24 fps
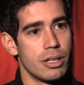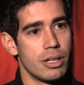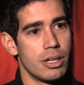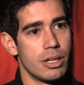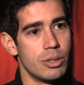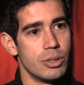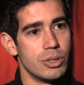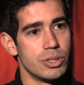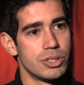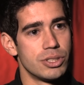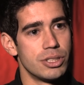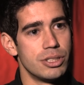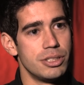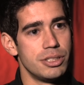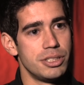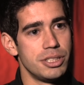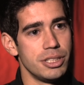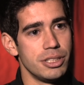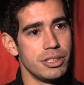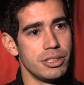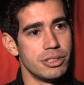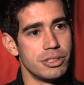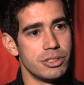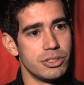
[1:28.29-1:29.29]
I was
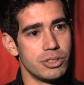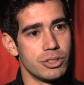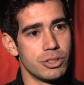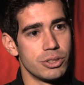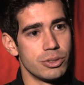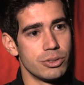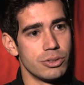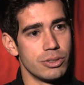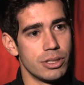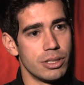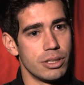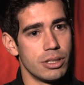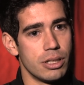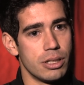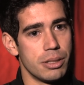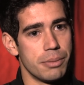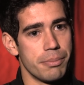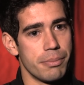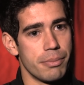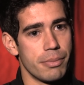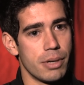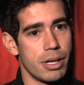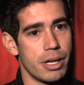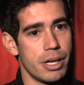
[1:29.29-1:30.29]
13 years old, and
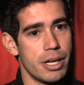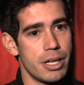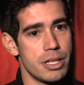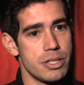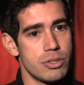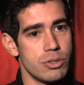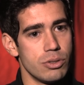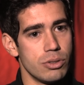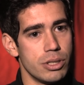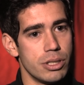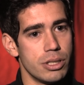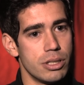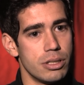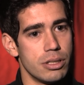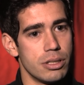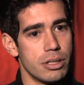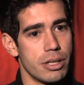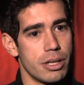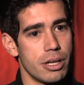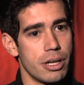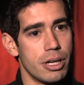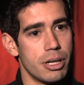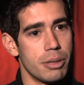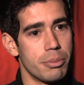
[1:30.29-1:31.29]
I had to get an
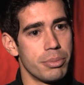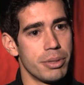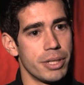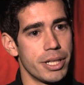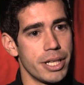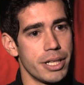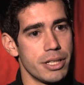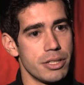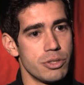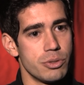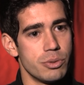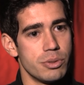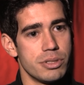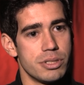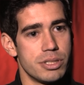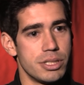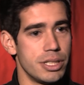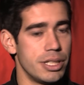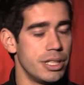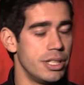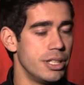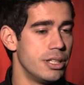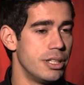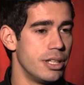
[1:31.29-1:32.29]
airplane to a
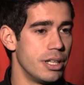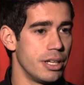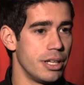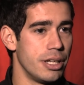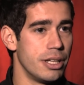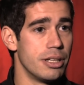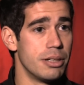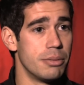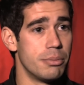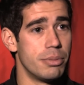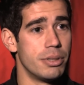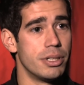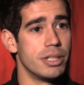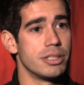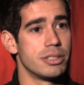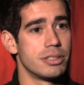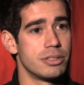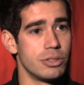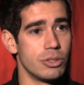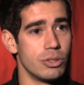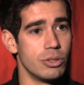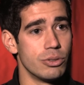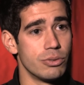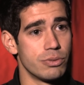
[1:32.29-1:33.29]
city, then get a bus
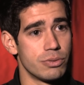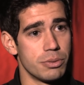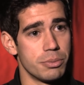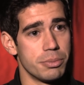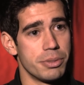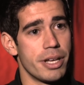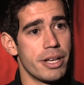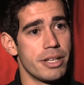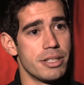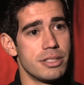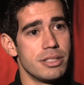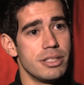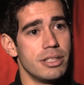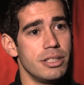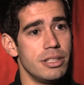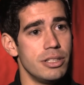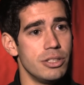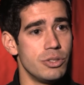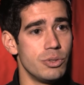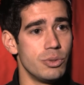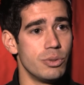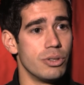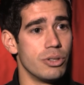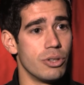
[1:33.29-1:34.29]
to go from that city
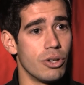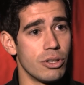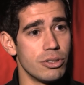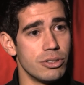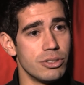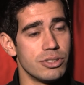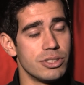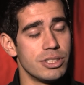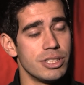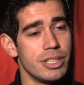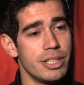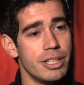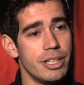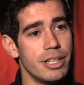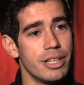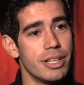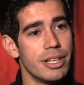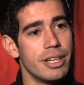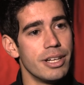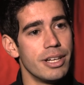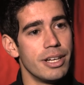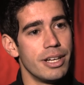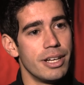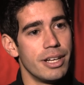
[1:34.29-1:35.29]
to another city.
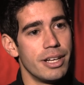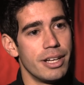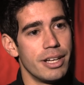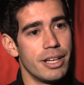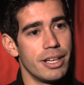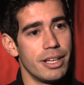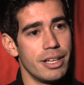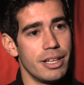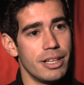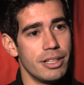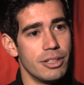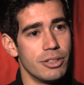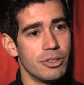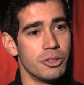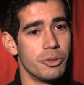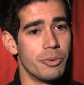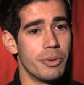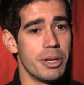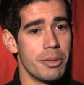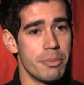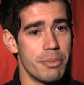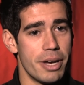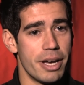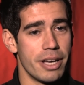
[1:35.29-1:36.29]
And on the
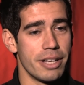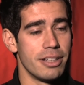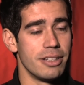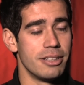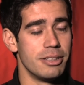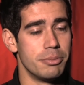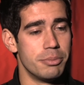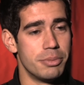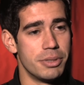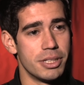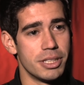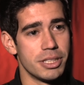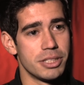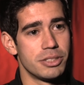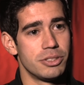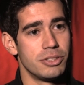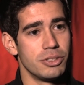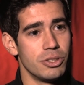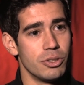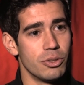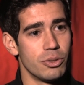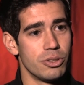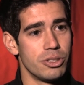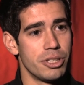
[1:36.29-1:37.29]
way back, get the bus to
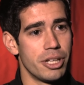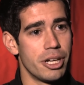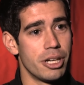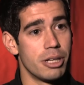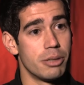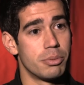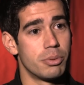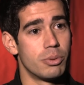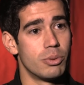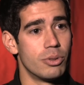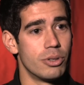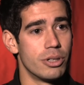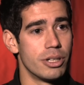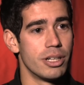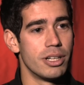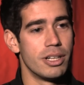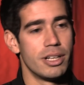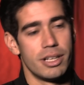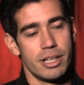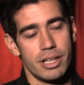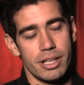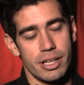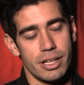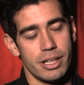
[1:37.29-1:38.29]
go to the airport
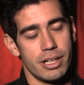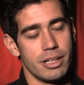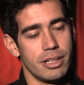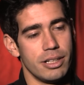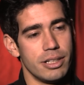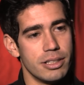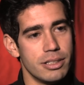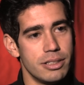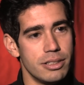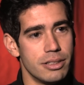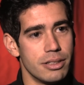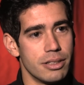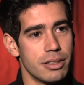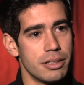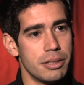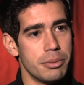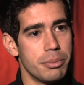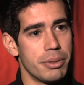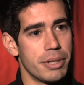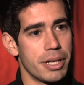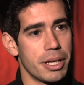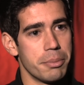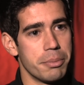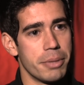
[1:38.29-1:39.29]
and get the
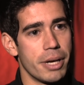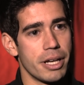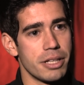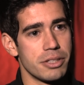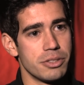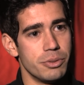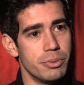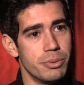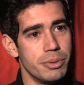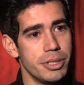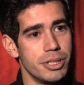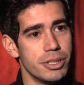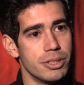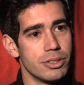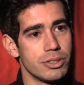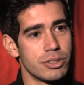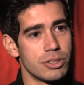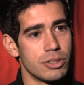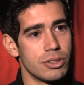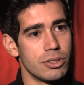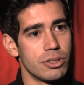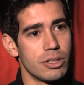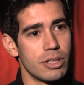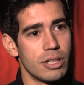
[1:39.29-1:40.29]
plane back to Rio.
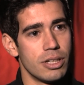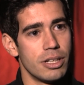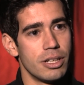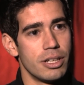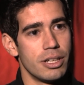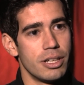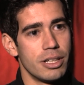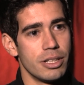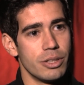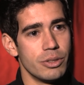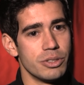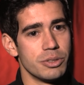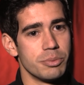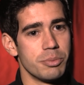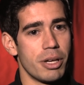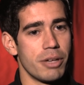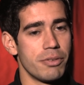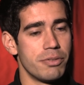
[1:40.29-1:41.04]
So it was my